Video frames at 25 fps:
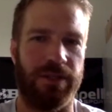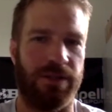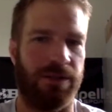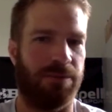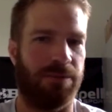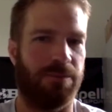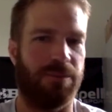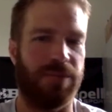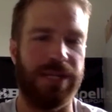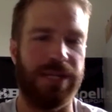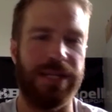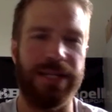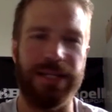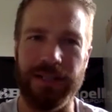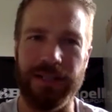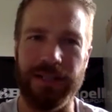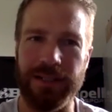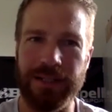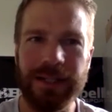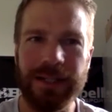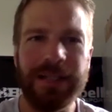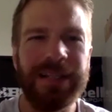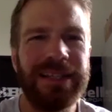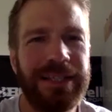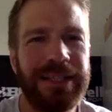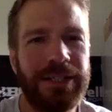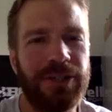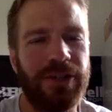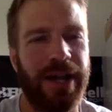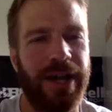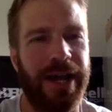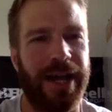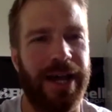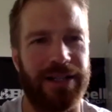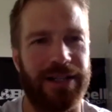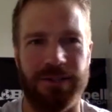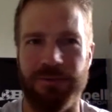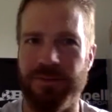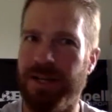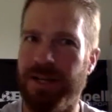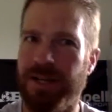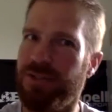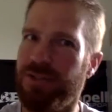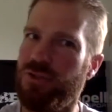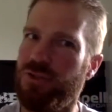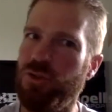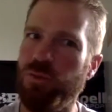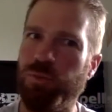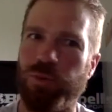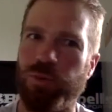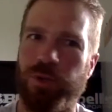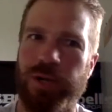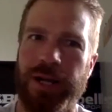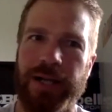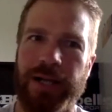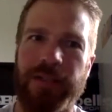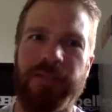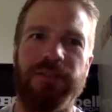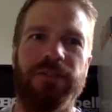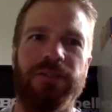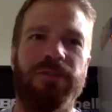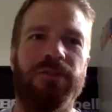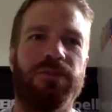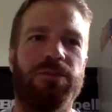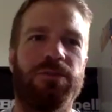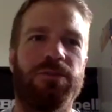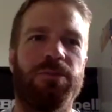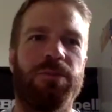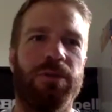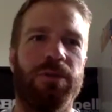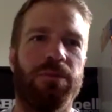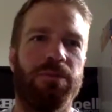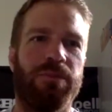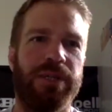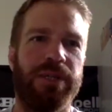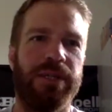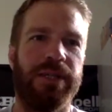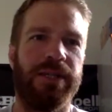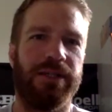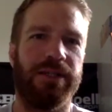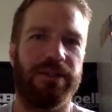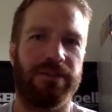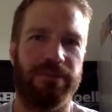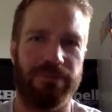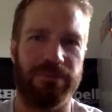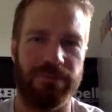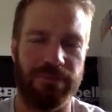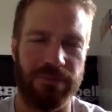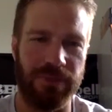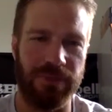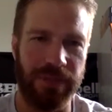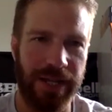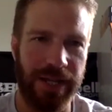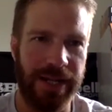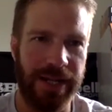Being a little active, not super active, but being light